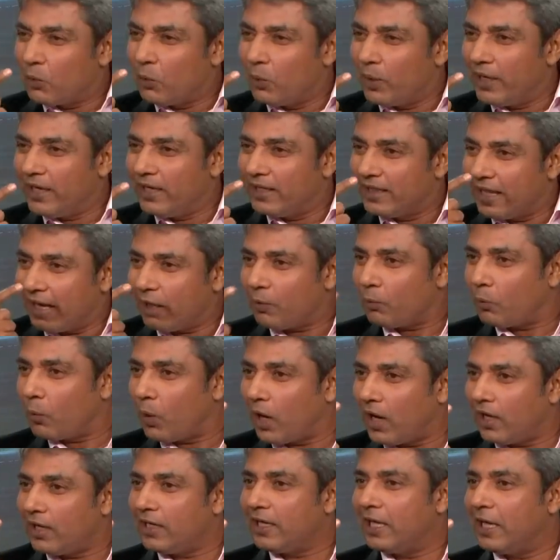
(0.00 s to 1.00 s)
to win that
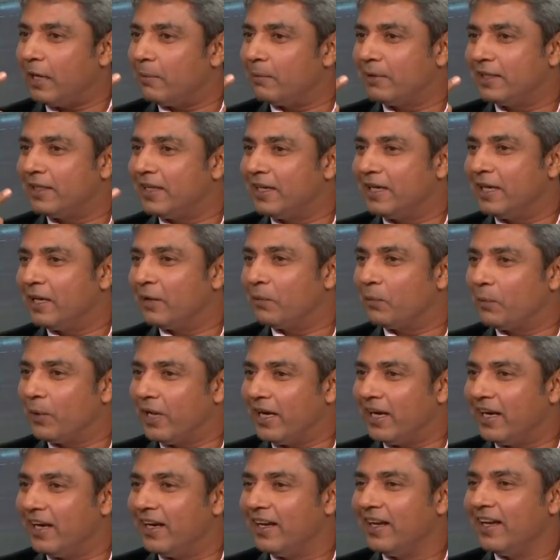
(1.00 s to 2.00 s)
one game and they didn't
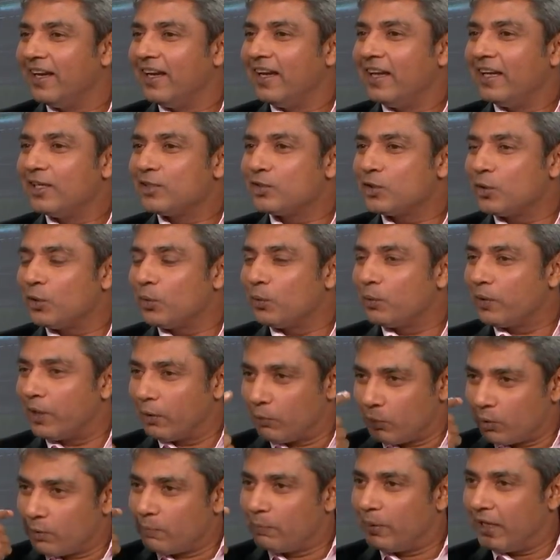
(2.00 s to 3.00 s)
win. So it
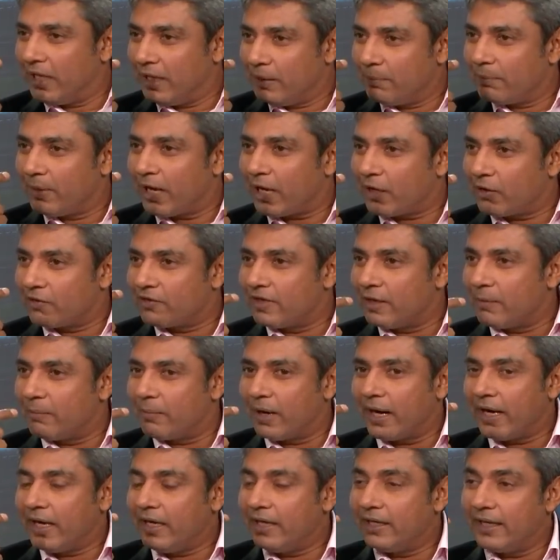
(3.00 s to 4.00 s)
would be in back of their
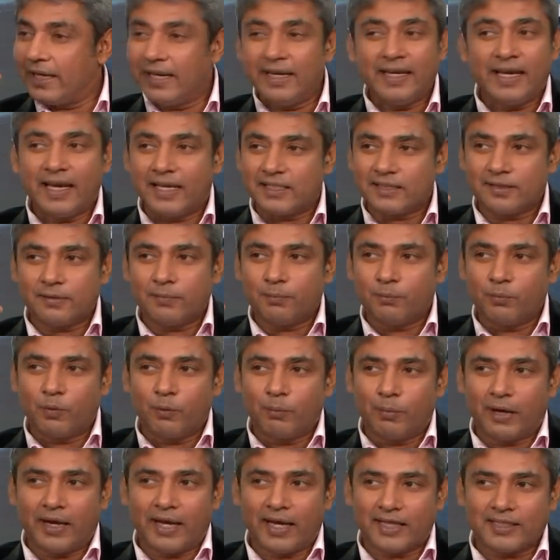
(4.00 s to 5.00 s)
mind. Delhi has
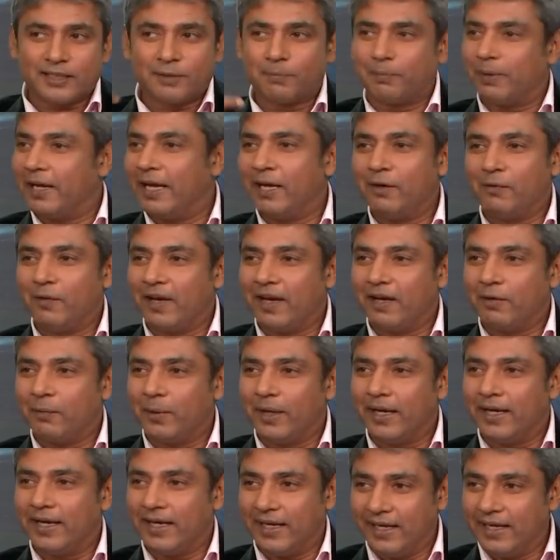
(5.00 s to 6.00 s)
Mumbai hasn't played very
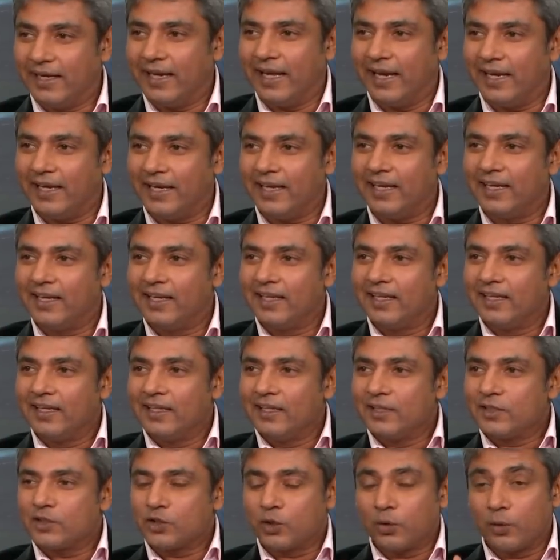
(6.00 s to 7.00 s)
well in Delhi.
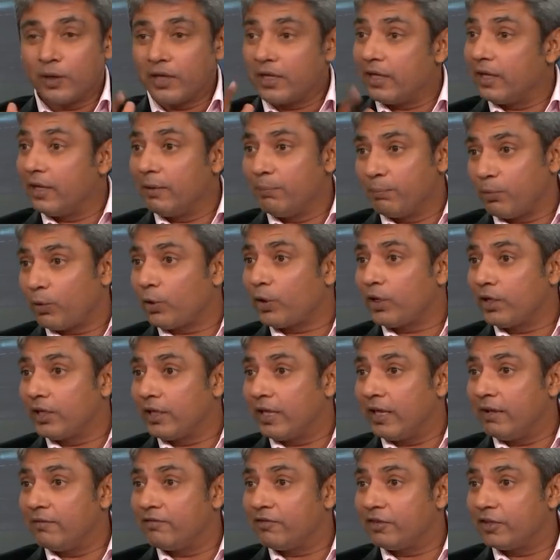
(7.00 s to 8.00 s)
So important
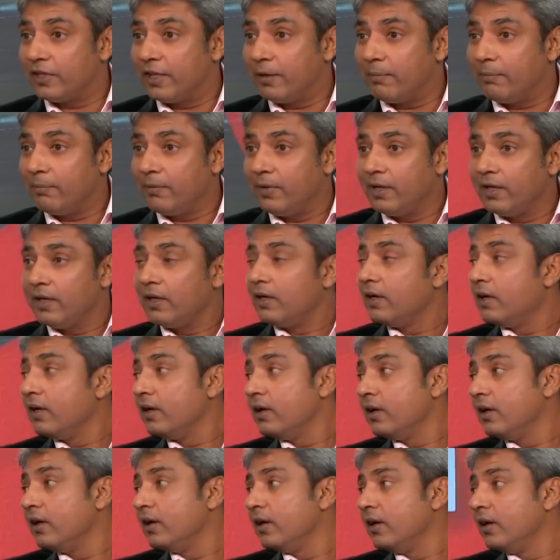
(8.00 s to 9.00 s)
game for them. Neither is
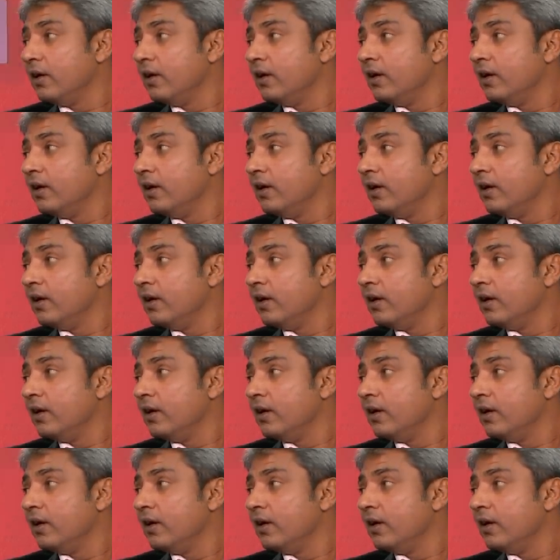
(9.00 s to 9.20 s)
Delhi.